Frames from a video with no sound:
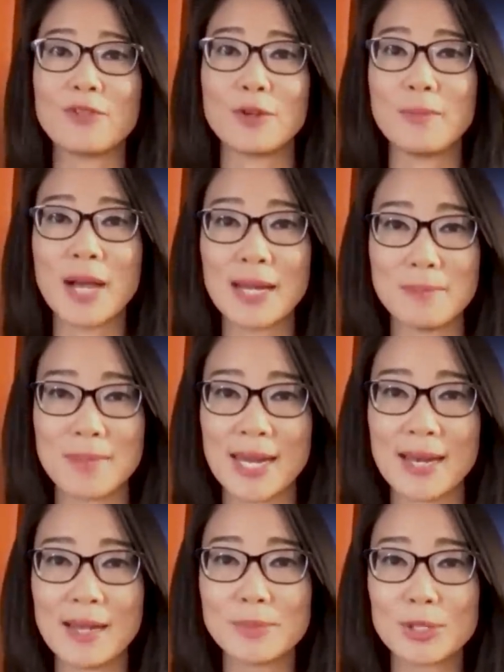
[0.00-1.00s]
their mind
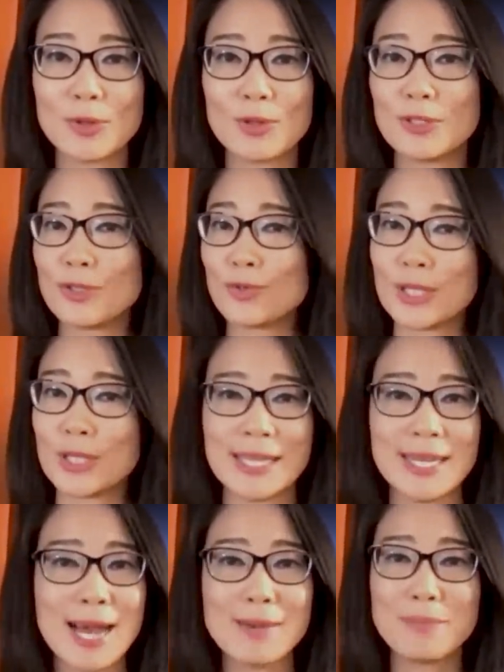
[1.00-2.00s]
made up. So there's really
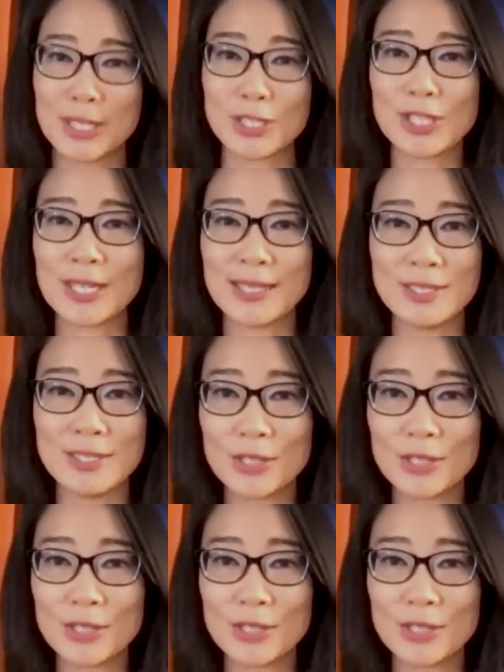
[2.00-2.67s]
not much he can